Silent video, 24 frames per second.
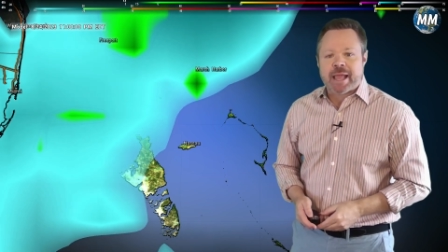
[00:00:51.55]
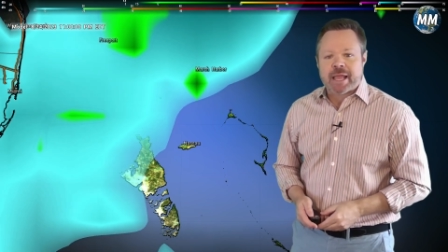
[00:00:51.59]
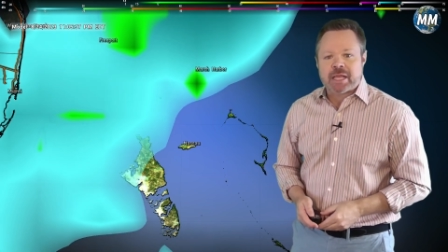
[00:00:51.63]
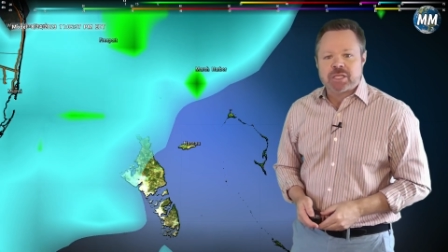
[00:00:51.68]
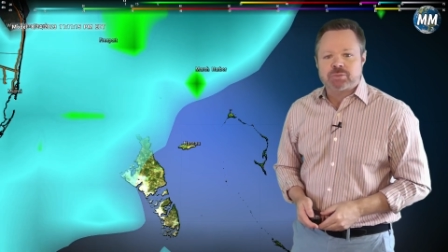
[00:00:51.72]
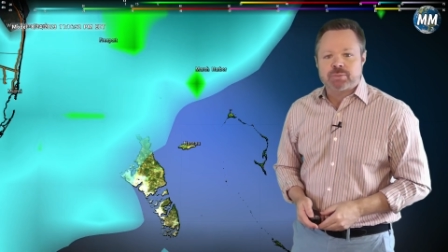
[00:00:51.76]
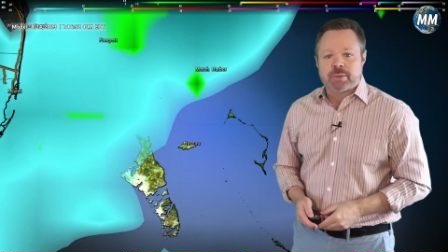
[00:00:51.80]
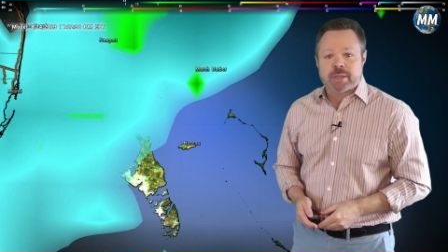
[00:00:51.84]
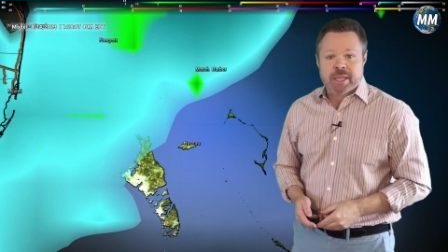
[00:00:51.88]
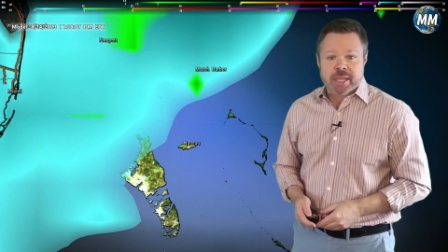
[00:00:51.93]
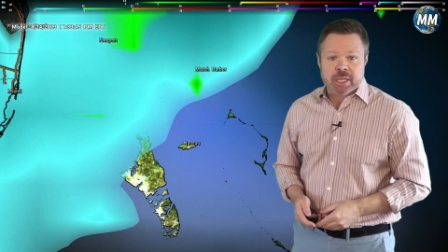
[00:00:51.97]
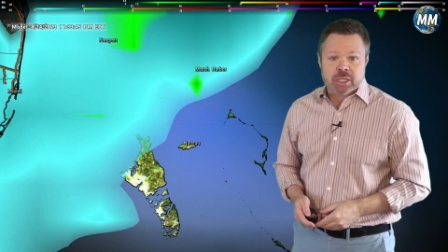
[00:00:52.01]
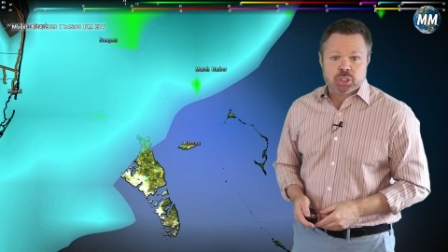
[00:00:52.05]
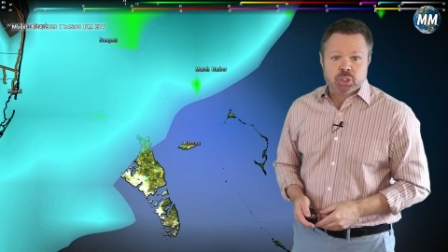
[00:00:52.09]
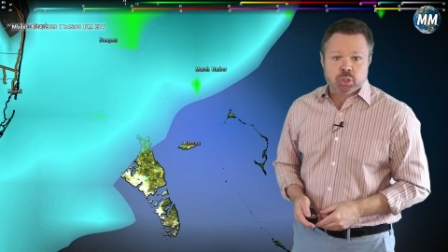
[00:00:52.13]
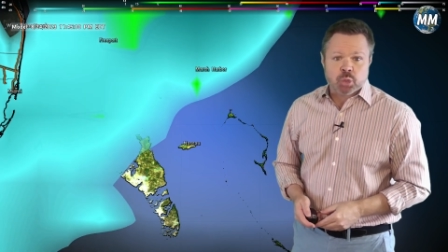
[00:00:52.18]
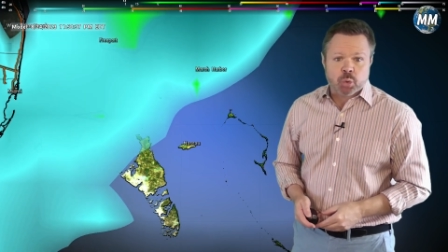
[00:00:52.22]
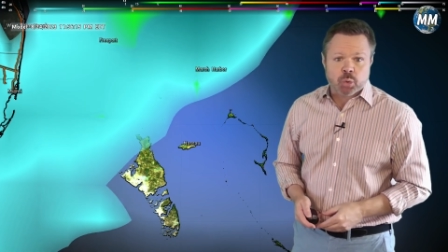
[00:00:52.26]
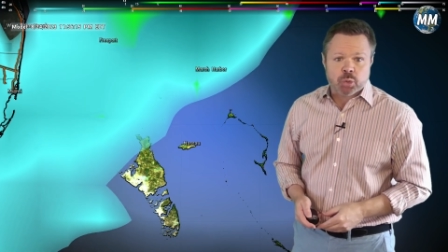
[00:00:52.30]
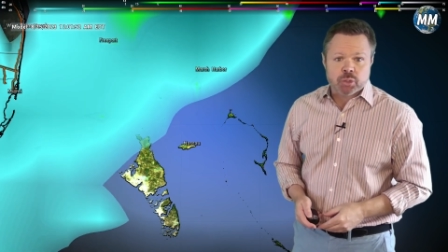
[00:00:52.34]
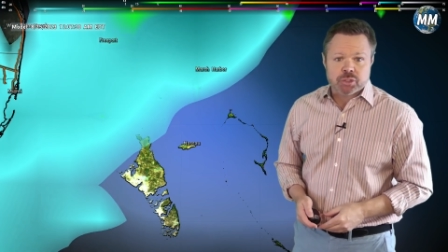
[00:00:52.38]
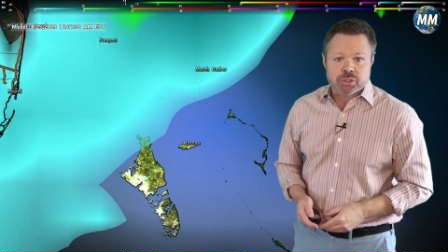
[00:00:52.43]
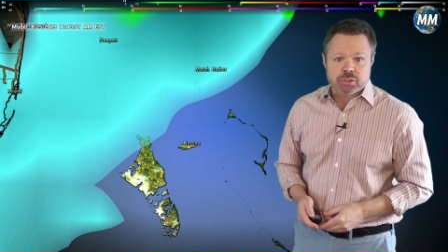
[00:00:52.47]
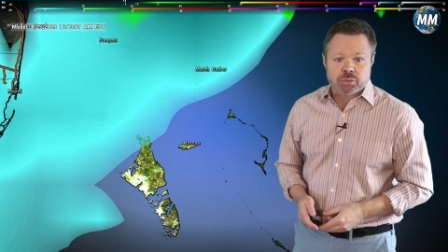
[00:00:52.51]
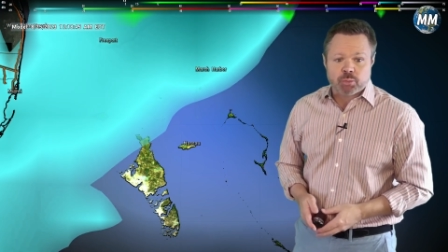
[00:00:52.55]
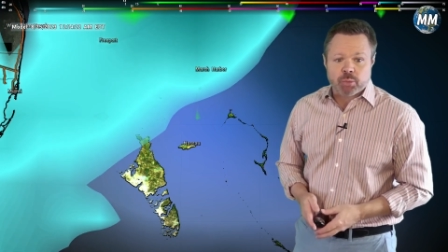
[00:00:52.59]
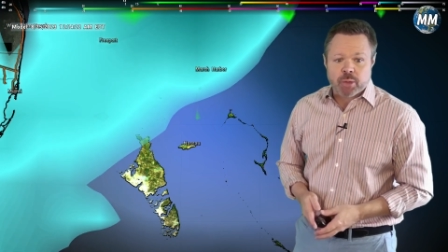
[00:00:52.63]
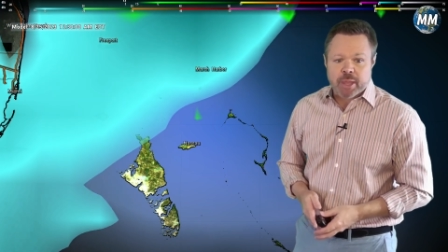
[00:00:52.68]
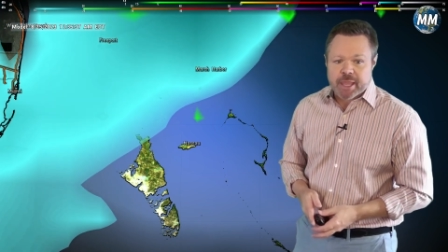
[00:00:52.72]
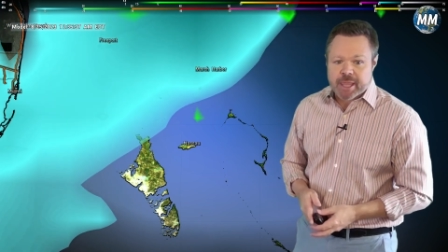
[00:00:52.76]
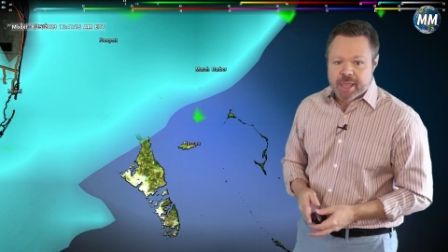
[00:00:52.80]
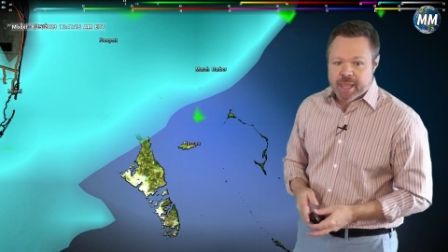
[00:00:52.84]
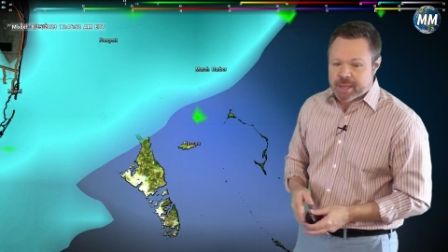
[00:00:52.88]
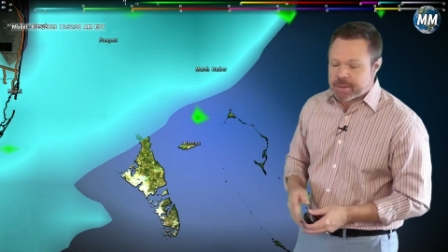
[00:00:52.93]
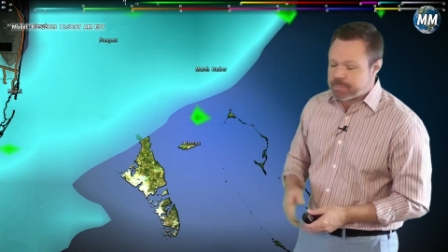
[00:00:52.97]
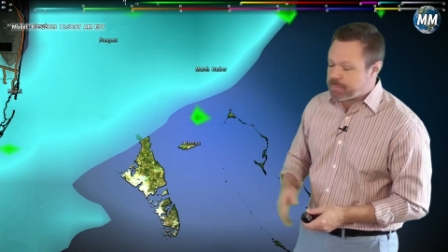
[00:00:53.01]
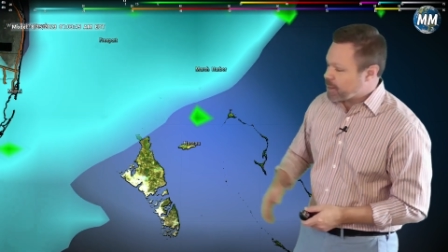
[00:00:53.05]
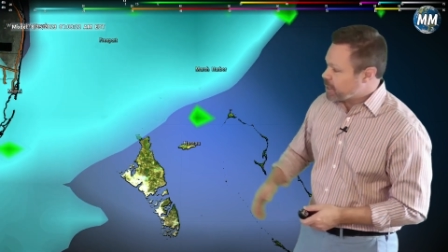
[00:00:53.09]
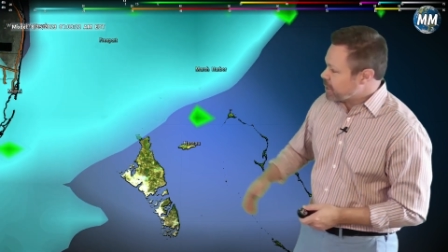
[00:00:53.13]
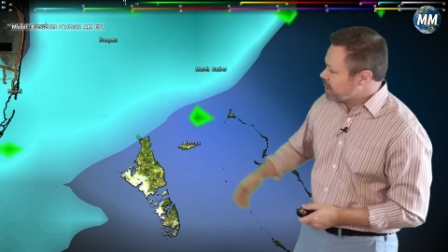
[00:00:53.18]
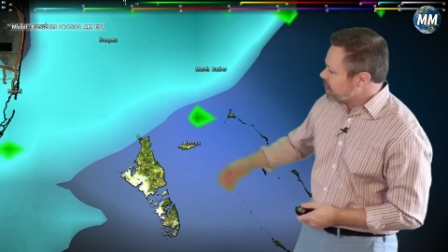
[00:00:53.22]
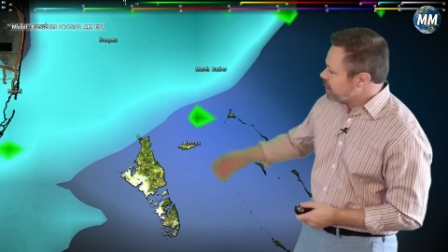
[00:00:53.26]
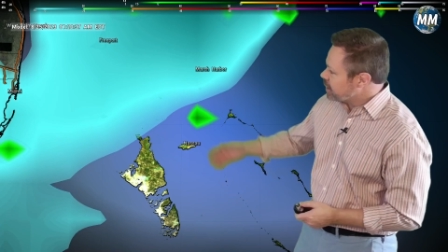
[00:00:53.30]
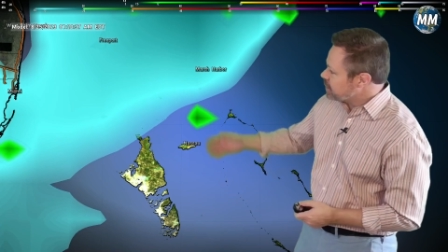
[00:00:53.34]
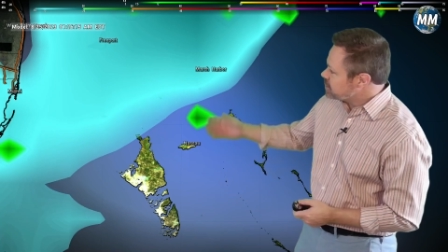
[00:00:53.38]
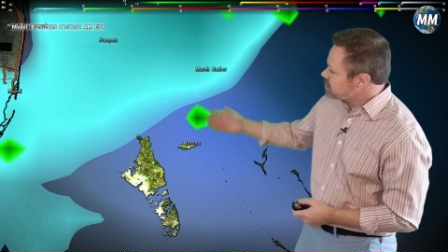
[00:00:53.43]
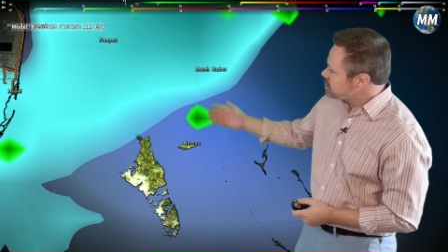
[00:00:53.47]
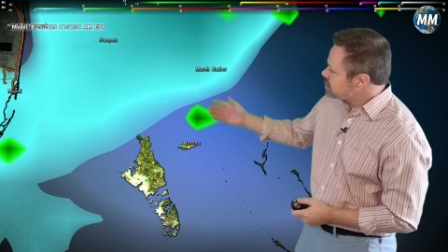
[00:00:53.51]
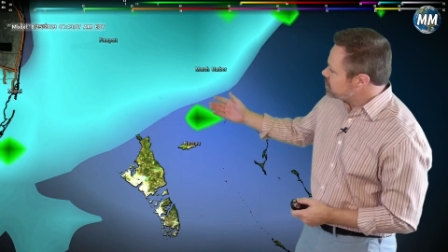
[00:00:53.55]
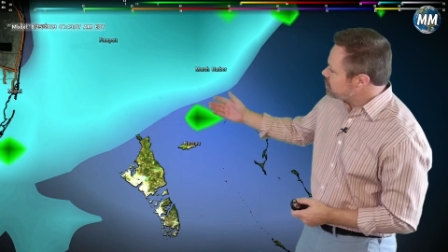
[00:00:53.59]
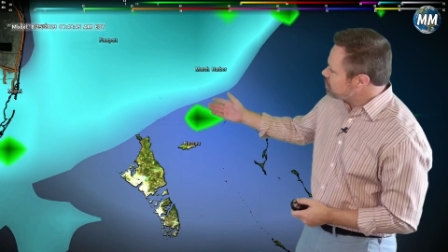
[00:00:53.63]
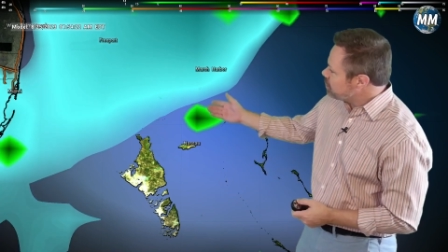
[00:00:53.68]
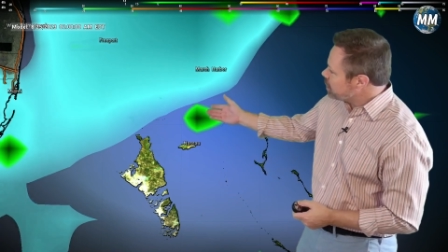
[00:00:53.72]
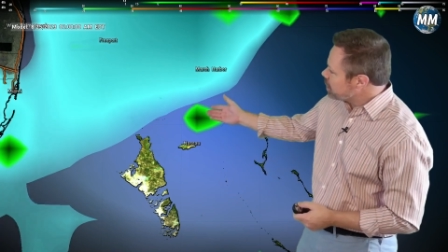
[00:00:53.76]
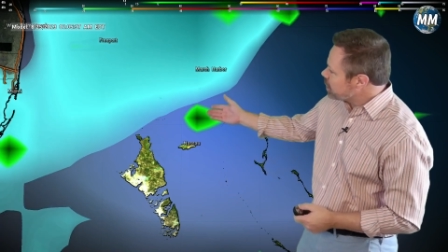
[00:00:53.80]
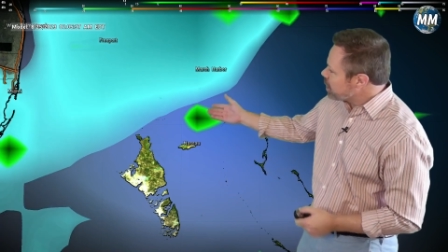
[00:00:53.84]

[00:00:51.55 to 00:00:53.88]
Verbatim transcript: as we get towards the weekend. But again, still a